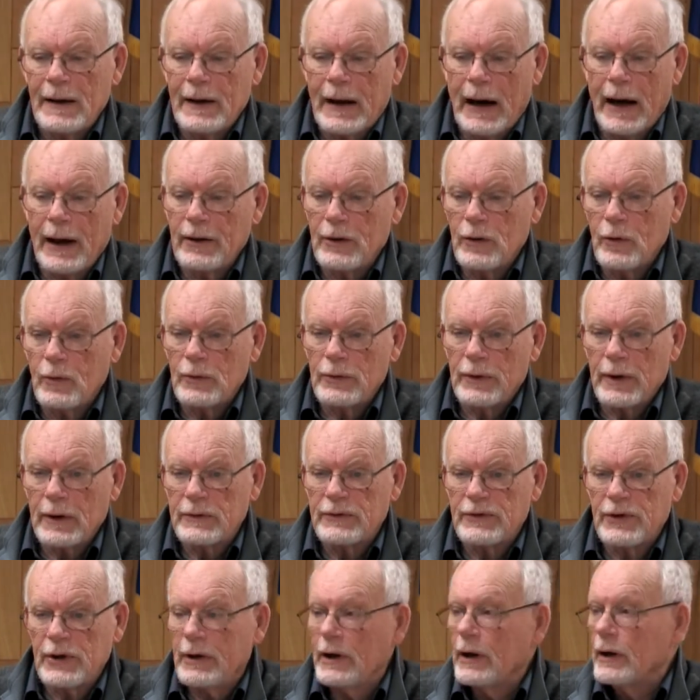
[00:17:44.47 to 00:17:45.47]
I know the
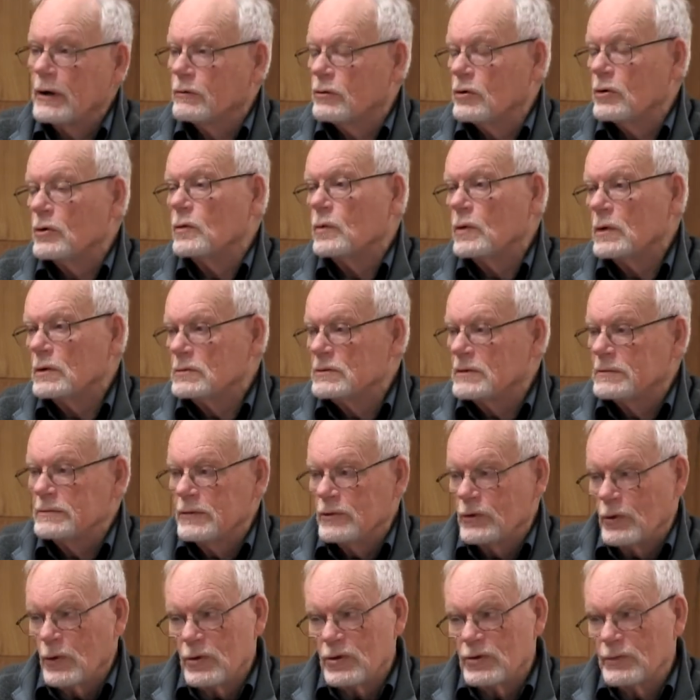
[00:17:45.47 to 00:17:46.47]
city crew will
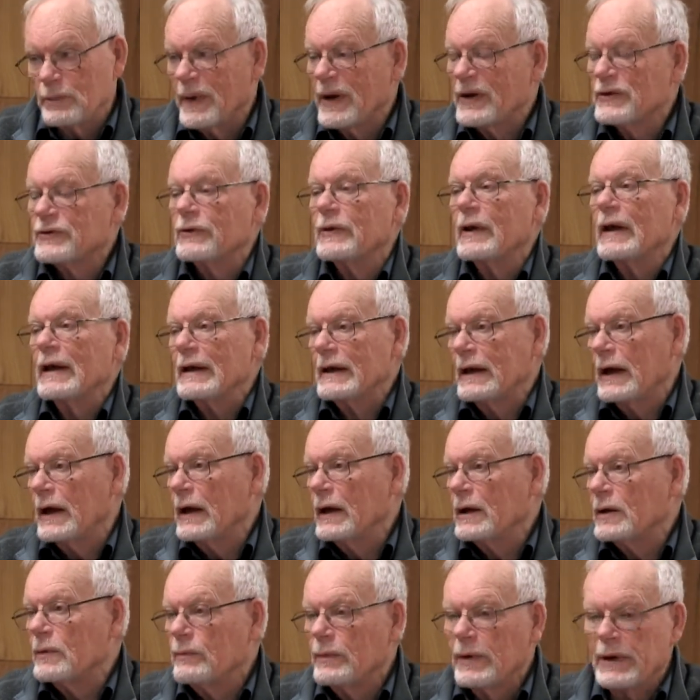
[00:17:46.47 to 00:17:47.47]
do as best they
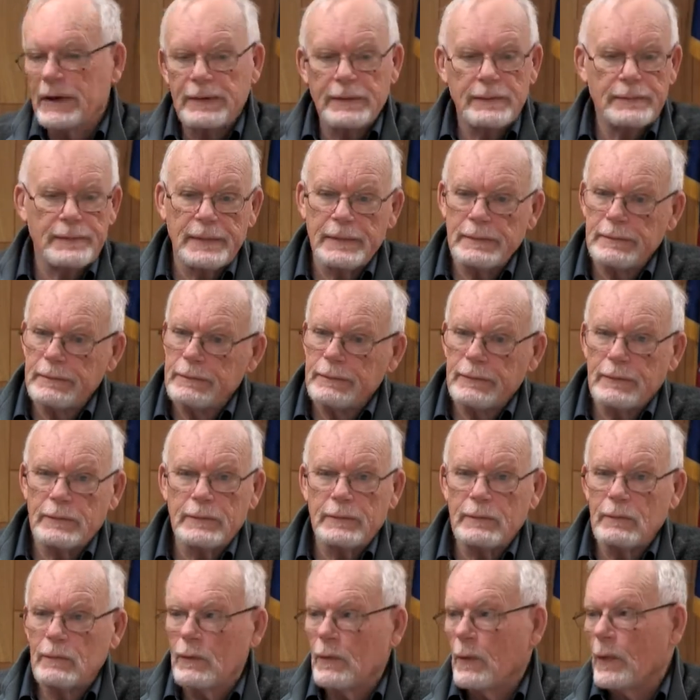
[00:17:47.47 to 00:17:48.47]
can, but
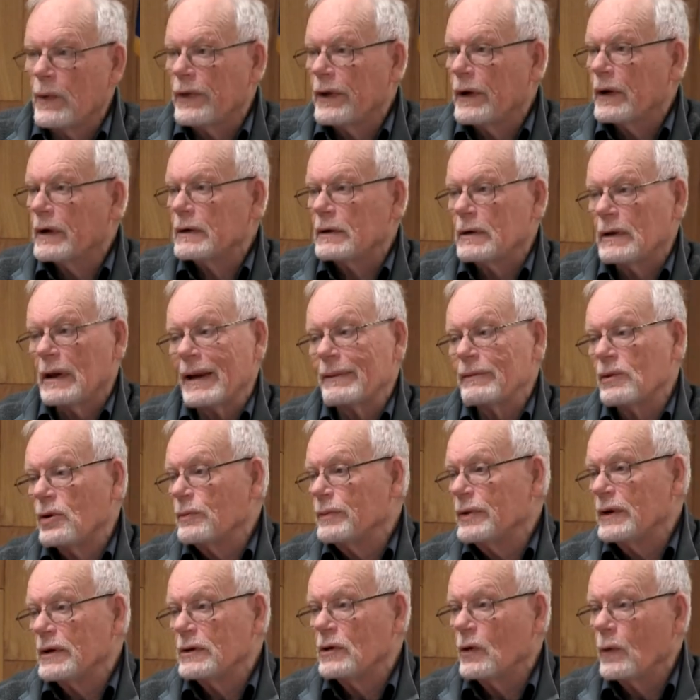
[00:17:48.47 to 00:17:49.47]
with our climate
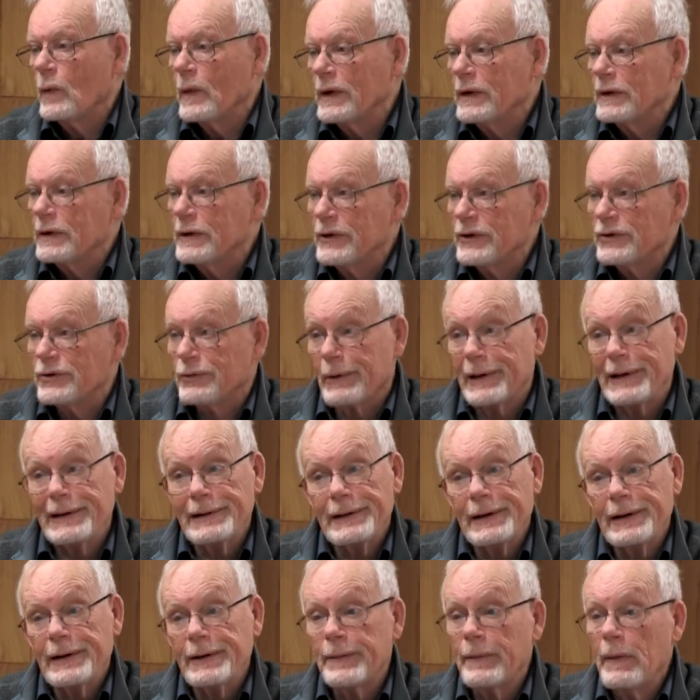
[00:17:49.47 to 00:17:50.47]
being the way it is right
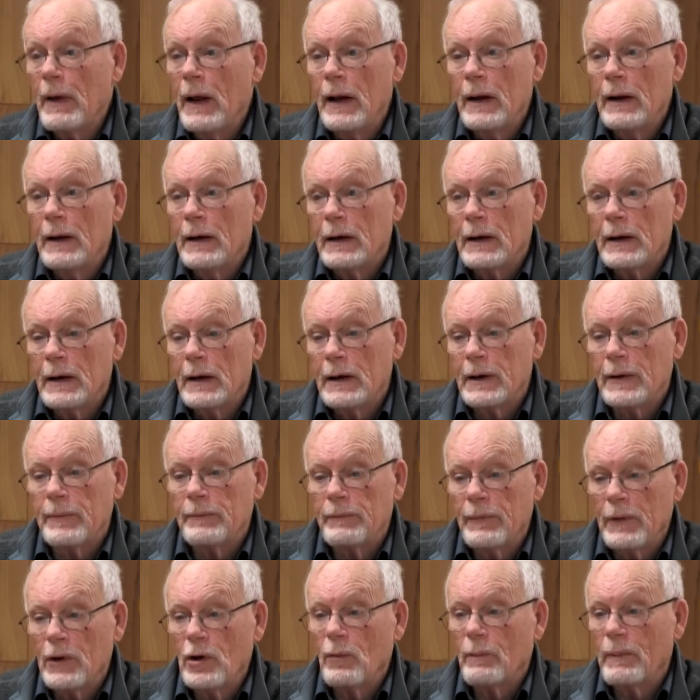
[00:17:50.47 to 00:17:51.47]
now,
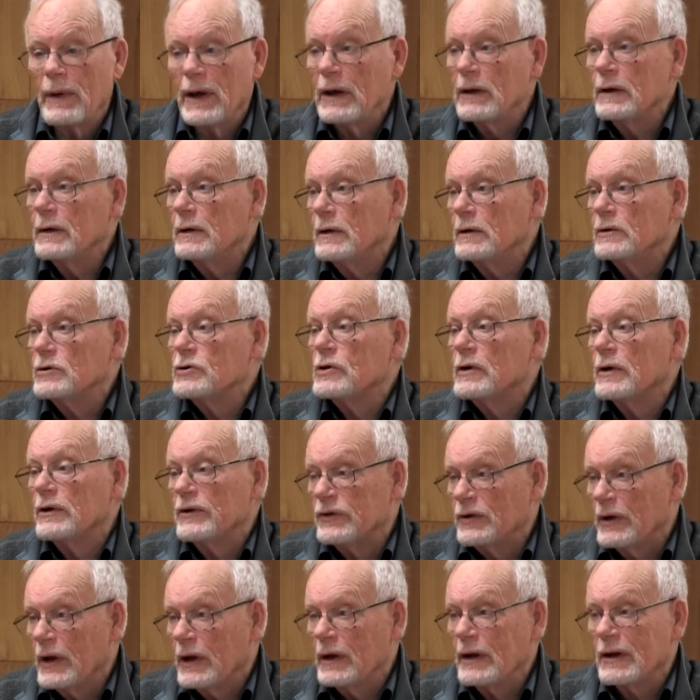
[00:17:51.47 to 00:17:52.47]
you may
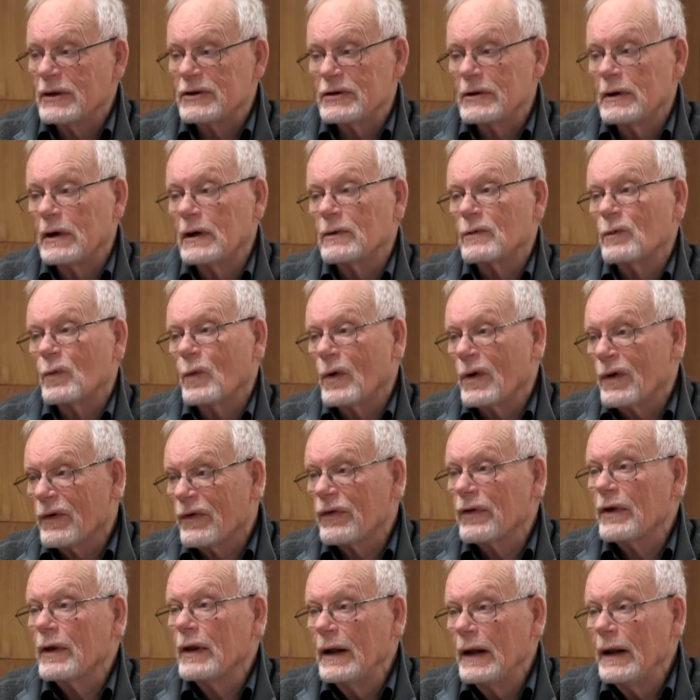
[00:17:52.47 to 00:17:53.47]
say it's not
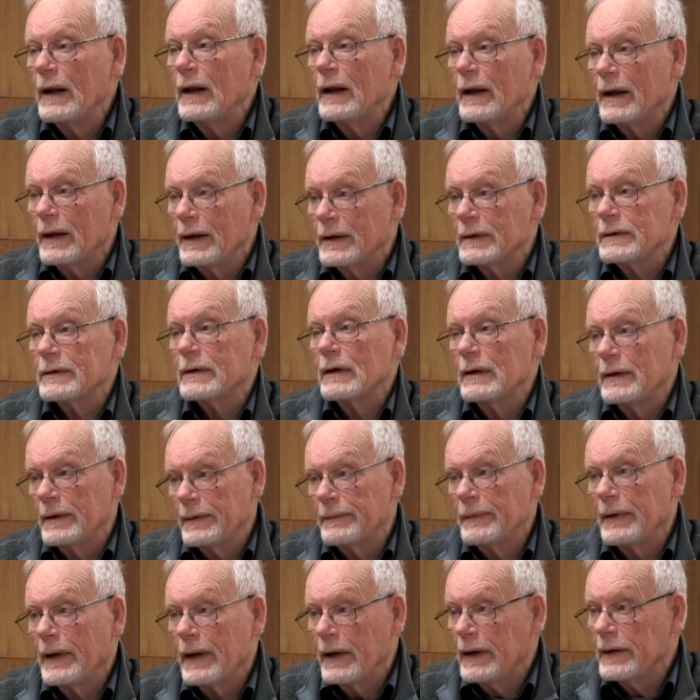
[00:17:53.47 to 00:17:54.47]
worth it,
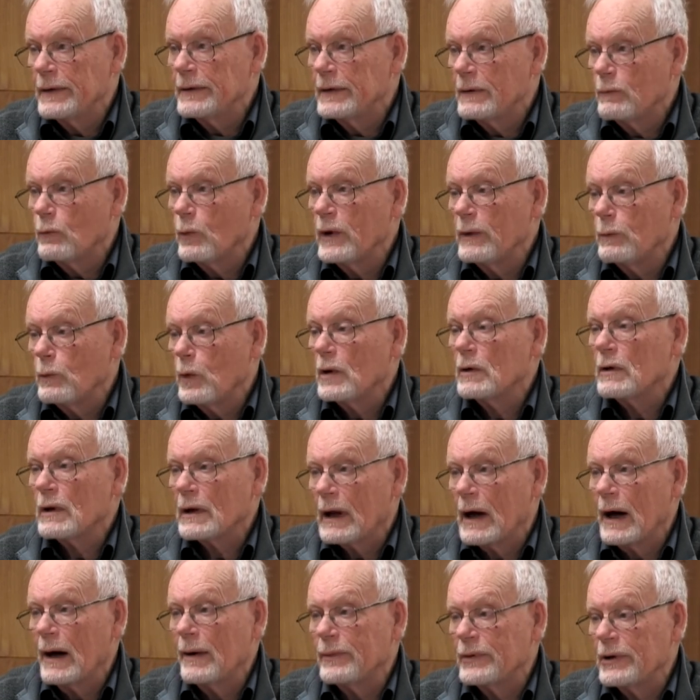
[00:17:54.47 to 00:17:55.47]
and we will
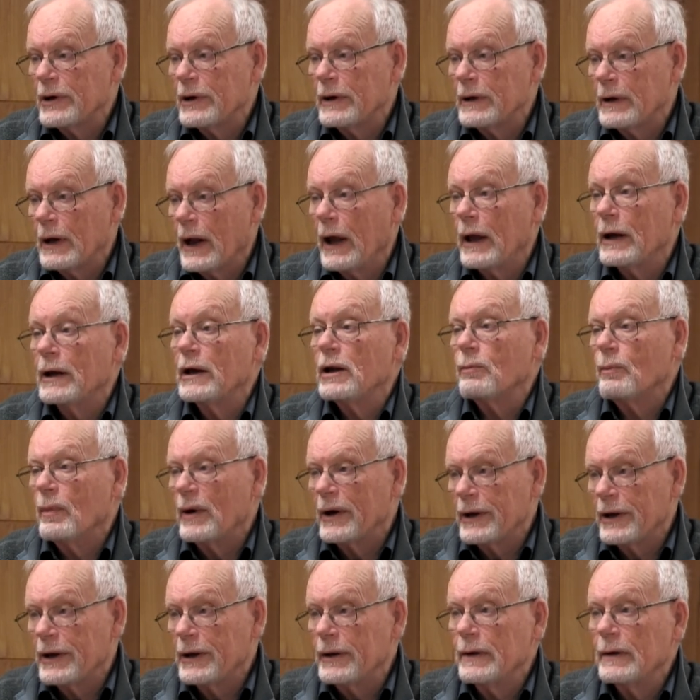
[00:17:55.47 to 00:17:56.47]
accommodate
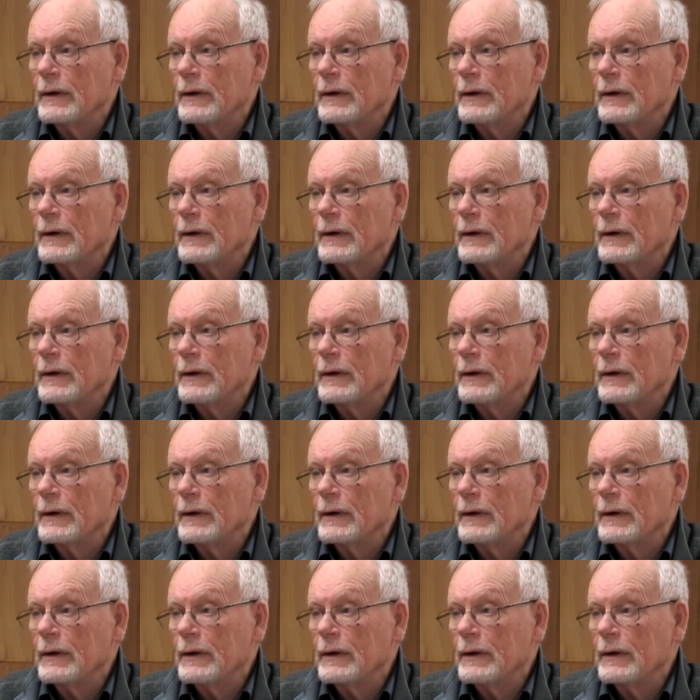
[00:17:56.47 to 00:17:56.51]
anybody.